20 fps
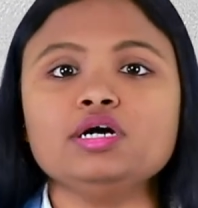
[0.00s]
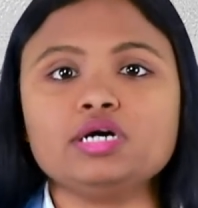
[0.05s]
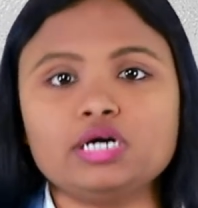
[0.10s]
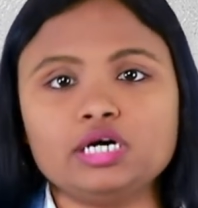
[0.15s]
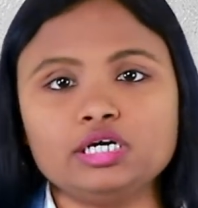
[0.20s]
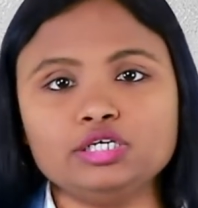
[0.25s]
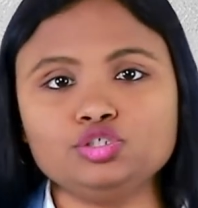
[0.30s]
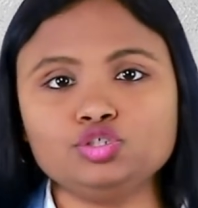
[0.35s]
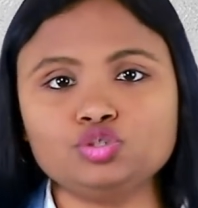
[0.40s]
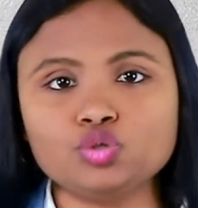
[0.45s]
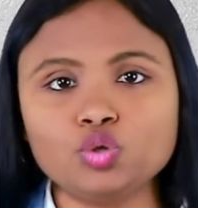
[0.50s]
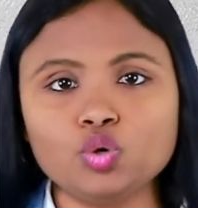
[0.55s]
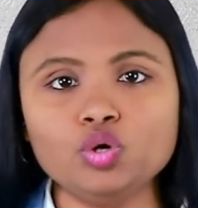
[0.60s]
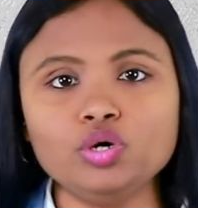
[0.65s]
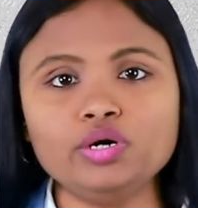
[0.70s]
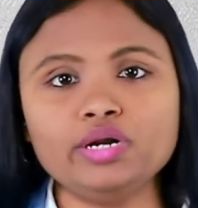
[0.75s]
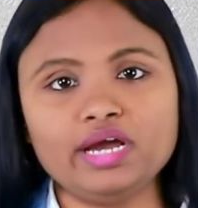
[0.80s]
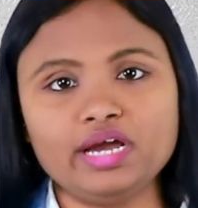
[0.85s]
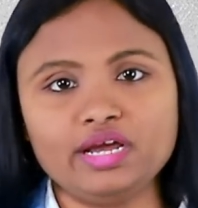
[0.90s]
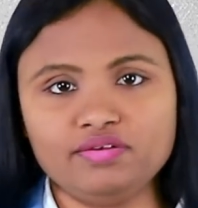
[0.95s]

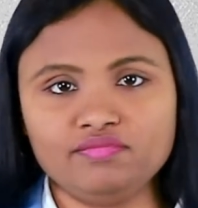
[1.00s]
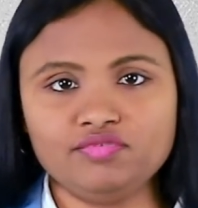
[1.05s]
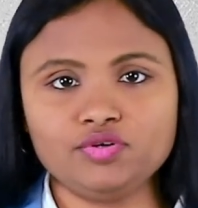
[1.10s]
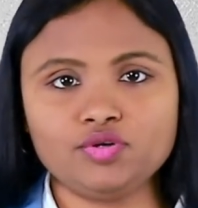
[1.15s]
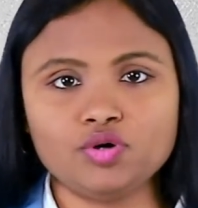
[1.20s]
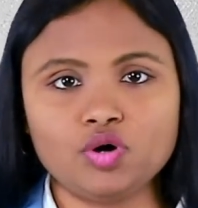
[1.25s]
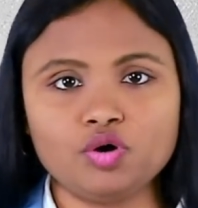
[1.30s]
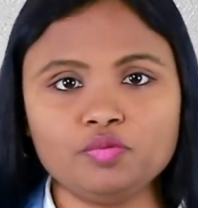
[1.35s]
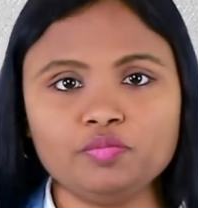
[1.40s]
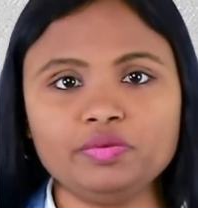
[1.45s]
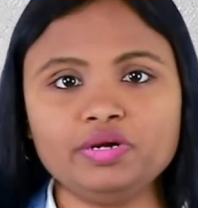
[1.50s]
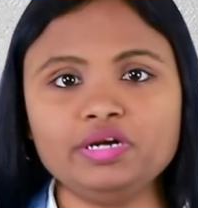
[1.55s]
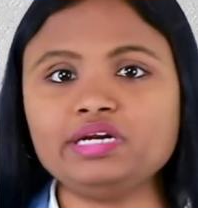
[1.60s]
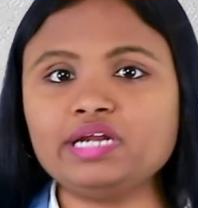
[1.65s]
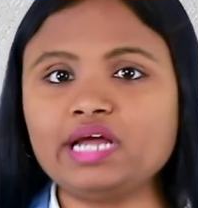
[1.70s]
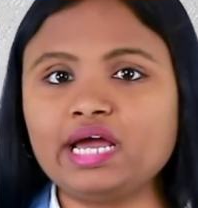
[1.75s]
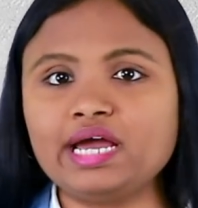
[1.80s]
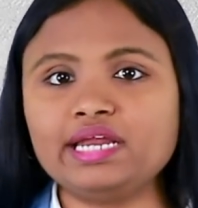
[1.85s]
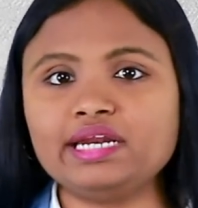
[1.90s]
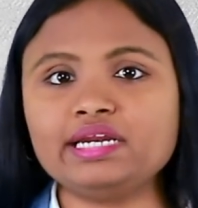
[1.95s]
controlled
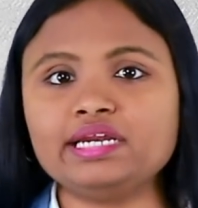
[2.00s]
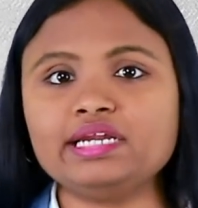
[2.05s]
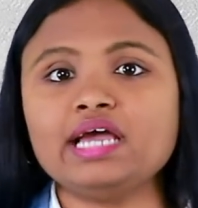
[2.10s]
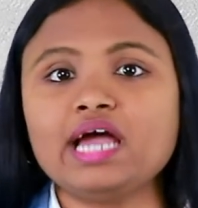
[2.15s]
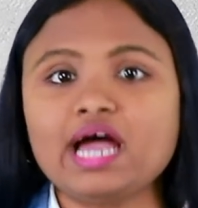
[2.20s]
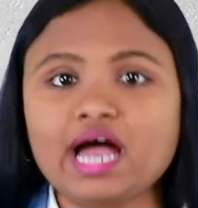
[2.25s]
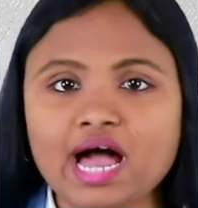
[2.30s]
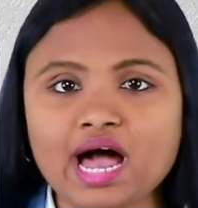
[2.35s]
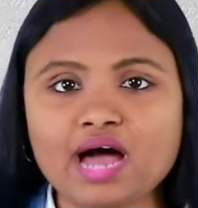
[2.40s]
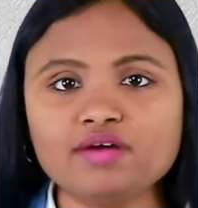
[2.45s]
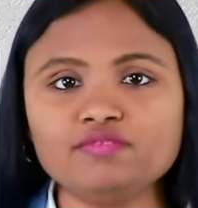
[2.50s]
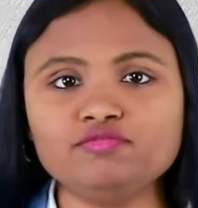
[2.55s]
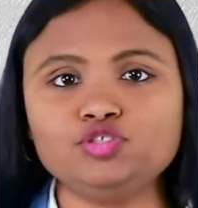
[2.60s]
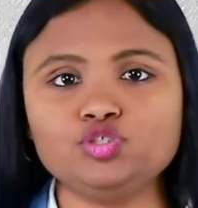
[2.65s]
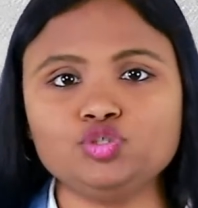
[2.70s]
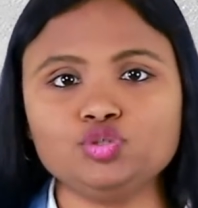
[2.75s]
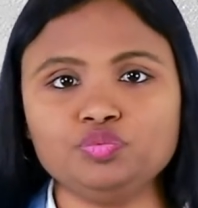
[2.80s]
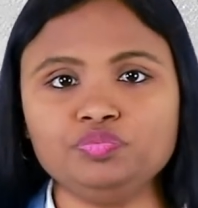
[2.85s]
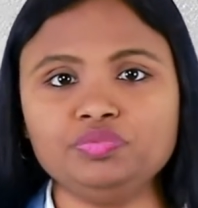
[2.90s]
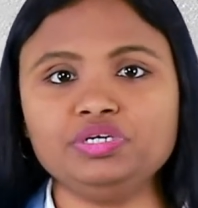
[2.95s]
environment and have
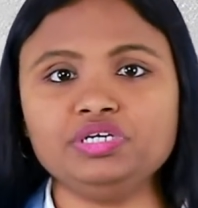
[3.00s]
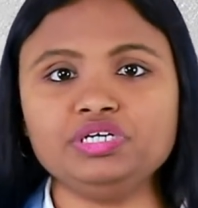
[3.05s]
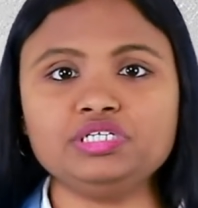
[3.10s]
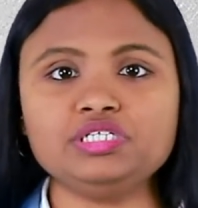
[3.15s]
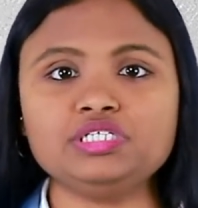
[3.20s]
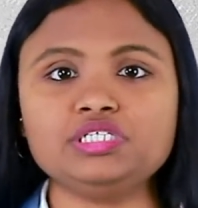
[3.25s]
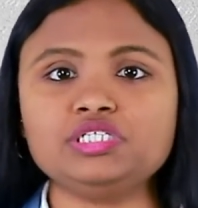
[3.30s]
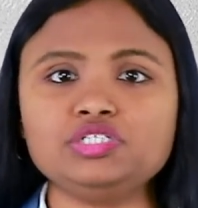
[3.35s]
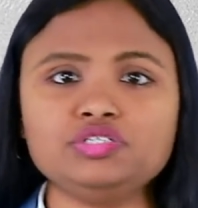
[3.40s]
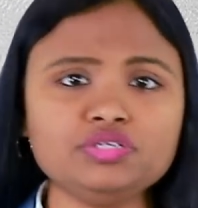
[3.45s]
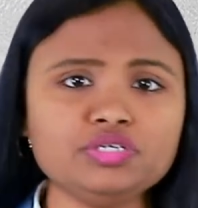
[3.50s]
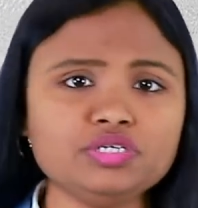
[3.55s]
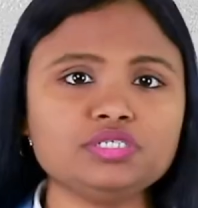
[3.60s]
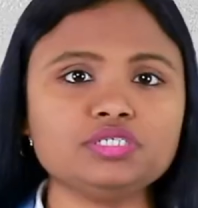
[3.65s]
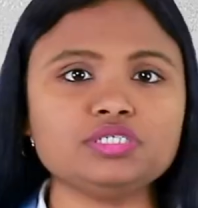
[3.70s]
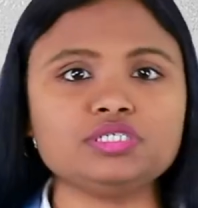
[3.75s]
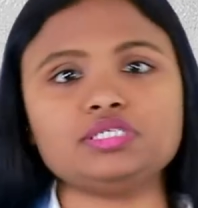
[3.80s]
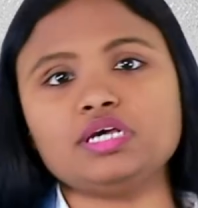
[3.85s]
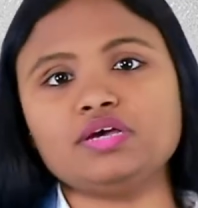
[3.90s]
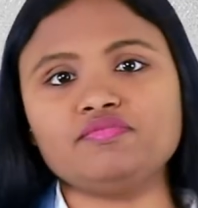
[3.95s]
to meet
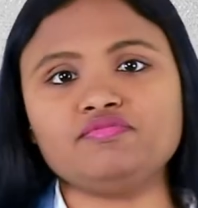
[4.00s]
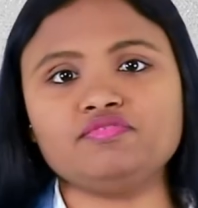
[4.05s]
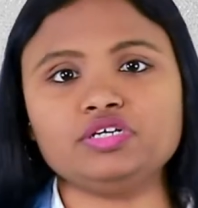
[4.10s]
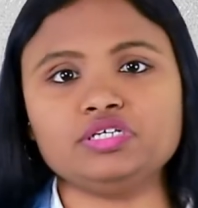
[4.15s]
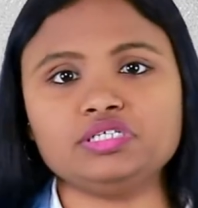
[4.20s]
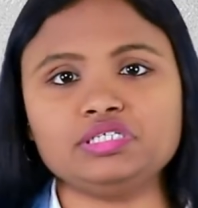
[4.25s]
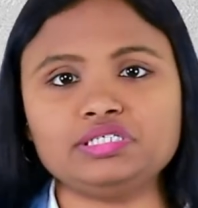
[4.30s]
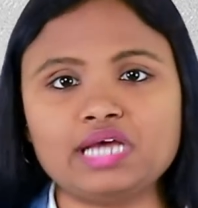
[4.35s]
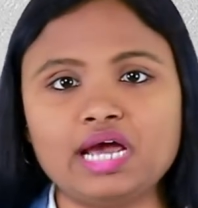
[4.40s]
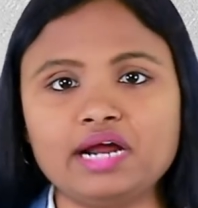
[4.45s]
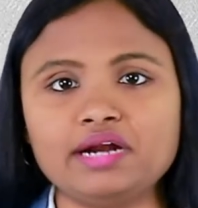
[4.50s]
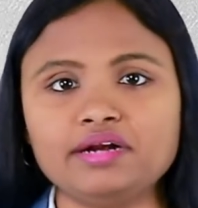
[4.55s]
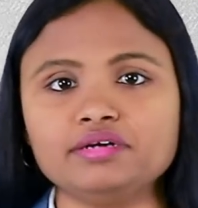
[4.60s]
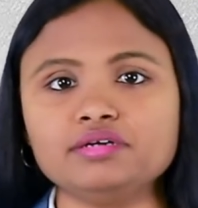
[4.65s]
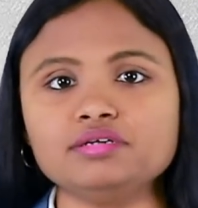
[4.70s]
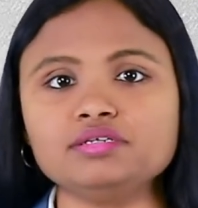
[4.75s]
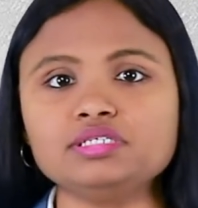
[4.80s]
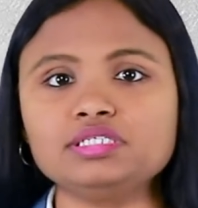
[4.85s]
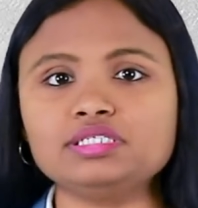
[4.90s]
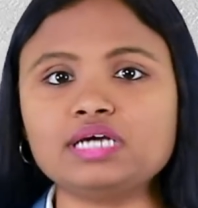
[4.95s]
strict safety
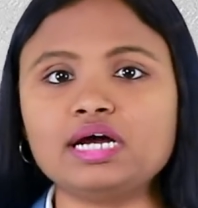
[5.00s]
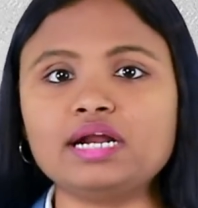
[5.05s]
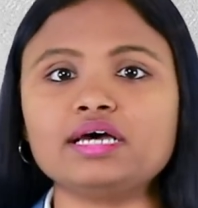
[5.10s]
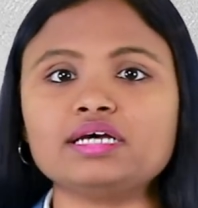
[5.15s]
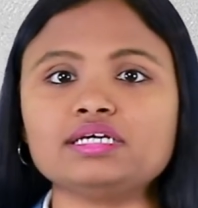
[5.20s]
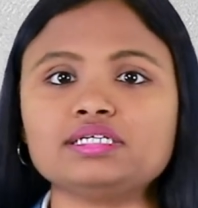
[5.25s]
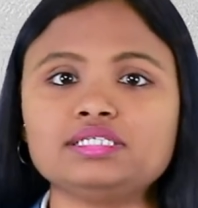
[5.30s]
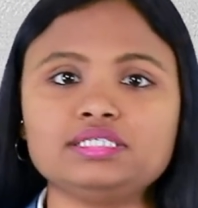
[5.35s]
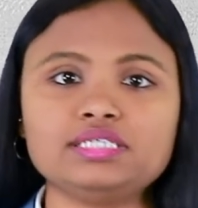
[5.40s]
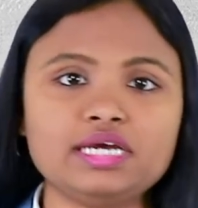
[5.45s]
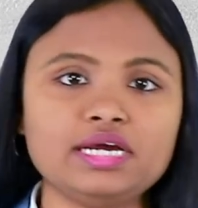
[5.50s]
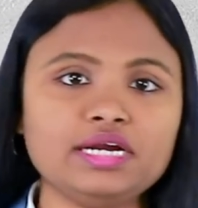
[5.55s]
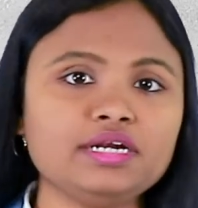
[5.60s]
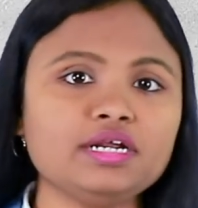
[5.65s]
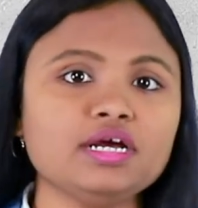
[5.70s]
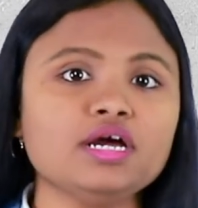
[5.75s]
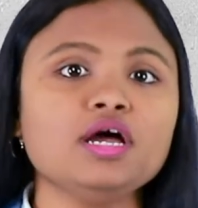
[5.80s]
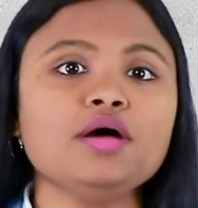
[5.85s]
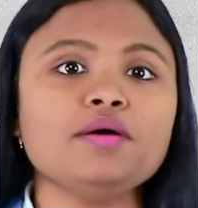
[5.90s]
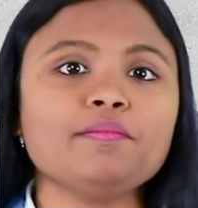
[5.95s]
standards that are set
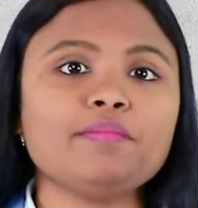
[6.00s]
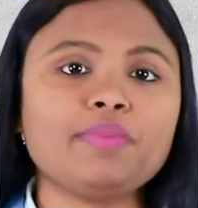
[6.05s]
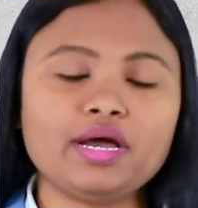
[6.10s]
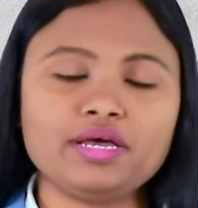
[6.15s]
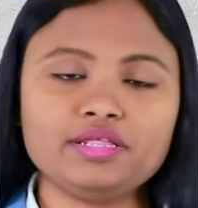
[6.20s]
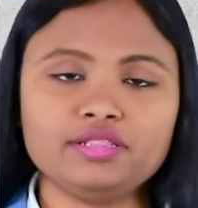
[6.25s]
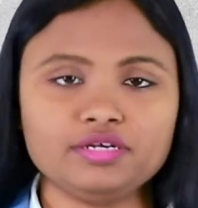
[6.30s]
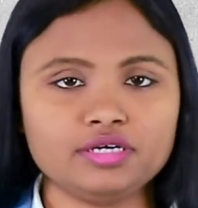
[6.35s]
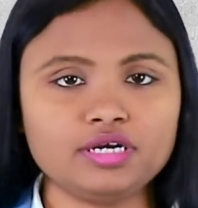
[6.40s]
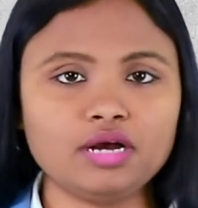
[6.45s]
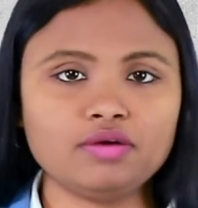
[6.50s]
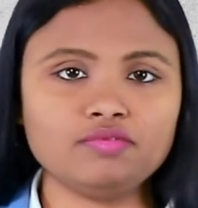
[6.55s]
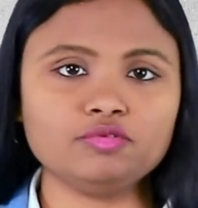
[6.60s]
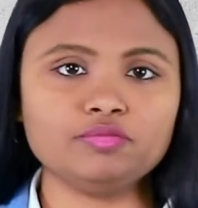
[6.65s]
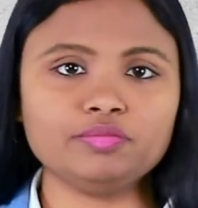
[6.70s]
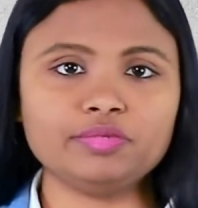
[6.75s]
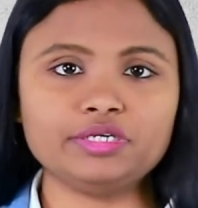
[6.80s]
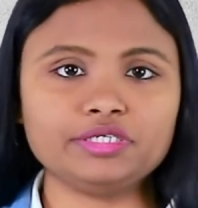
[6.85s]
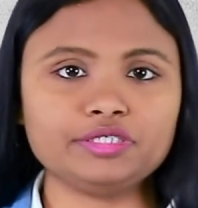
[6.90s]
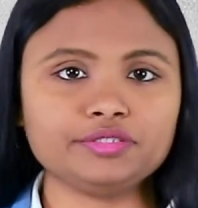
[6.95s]
by the
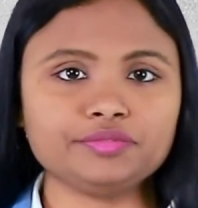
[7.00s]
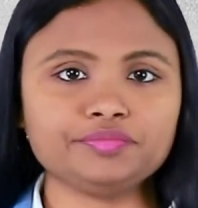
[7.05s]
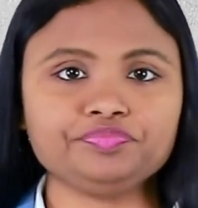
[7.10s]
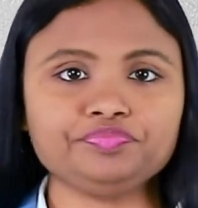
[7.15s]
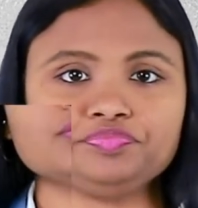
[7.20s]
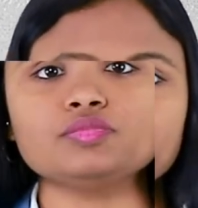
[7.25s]
government.